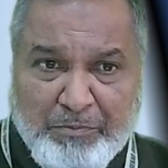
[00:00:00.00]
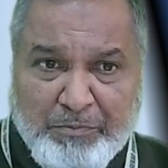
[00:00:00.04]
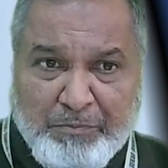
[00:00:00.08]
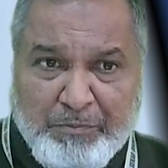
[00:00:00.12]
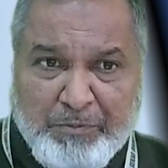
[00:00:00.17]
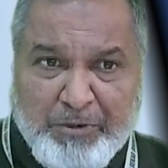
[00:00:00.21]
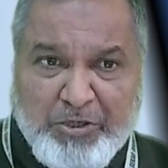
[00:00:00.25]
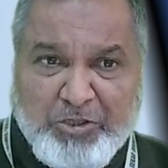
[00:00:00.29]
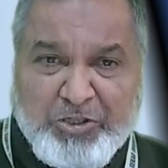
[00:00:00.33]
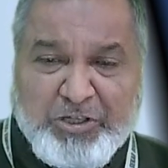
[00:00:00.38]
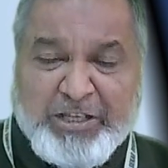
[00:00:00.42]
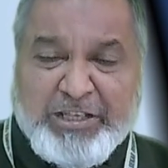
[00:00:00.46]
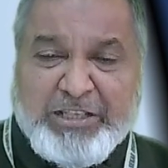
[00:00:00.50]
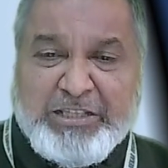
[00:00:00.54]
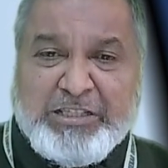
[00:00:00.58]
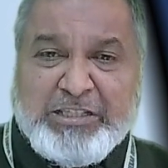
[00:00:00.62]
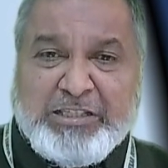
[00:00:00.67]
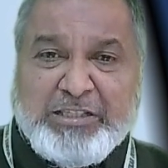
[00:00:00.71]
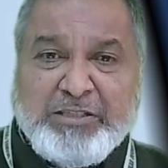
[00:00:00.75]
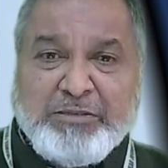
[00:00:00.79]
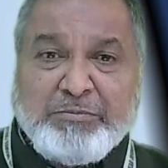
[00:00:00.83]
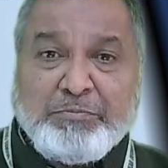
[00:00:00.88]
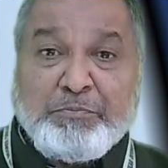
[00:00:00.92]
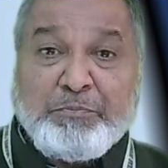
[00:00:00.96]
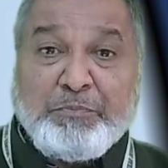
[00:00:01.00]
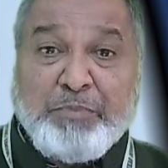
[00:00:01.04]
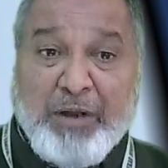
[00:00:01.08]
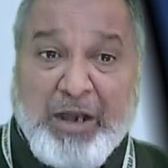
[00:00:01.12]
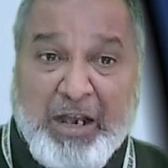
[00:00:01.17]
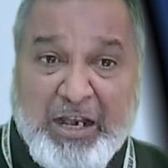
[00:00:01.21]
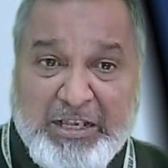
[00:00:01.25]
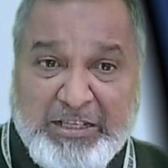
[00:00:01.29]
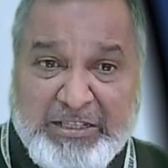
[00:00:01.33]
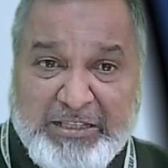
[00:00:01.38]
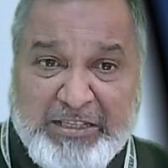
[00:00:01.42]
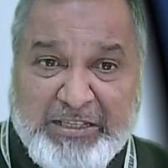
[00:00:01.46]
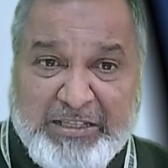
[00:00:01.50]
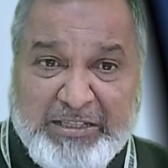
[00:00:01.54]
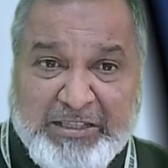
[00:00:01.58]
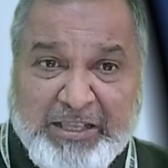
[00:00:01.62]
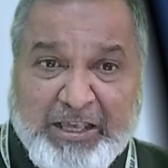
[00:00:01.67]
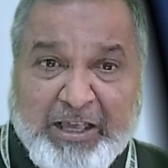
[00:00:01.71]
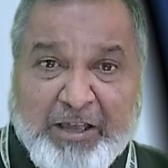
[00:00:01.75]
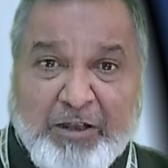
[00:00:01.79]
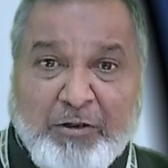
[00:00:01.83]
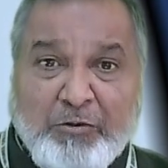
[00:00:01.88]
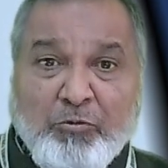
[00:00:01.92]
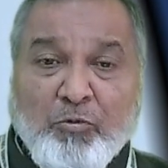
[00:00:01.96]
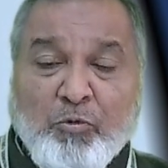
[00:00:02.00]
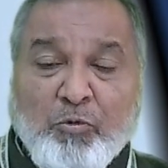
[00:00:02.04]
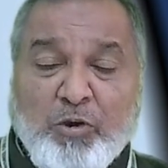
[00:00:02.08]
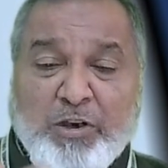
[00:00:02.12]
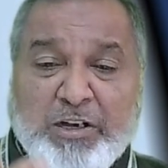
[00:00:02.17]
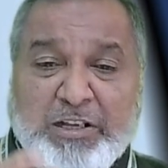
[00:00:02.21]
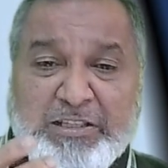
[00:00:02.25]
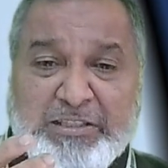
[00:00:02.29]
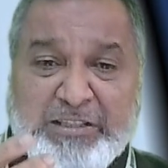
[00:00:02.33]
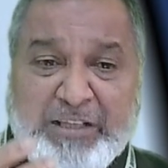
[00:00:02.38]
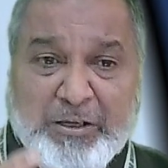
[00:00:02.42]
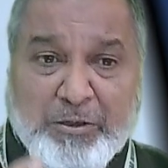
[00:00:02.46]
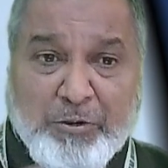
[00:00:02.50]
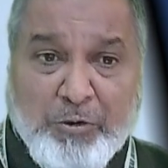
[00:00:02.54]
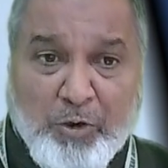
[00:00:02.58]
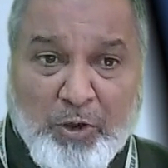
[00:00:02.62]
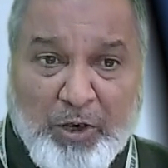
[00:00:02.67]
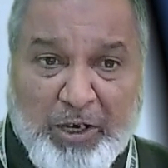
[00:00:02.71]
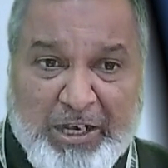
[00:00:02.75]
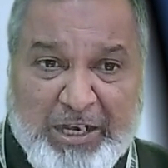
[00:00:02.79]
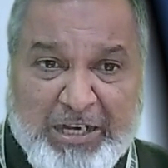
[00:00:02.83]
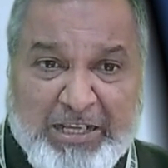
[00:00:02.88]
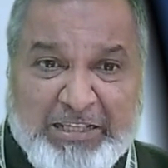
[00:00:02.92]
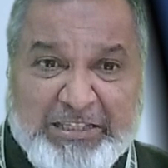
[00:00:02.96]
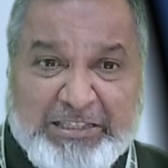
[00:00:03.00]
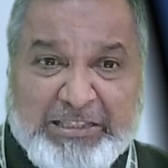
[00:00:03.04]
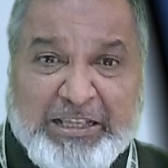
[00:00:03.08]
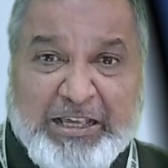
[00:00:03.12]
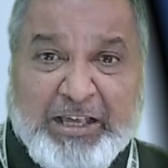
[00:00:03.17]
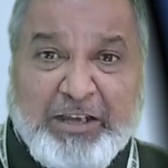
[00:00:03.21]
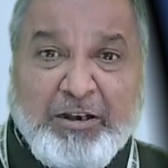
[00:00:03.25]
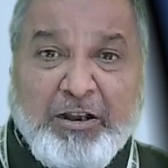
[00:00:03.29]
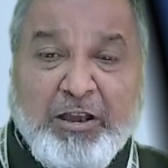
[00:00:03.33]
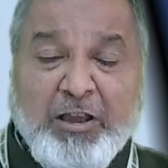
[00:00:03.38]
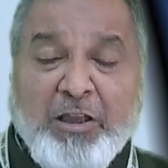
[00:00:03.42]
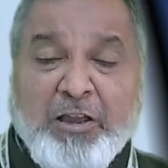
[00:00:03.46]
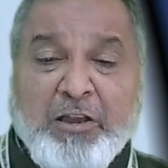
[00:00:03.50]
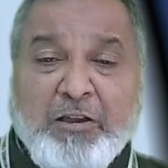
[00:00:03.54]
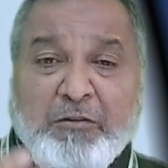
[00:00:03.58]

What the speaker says: purchase price is there, what is the quality is there,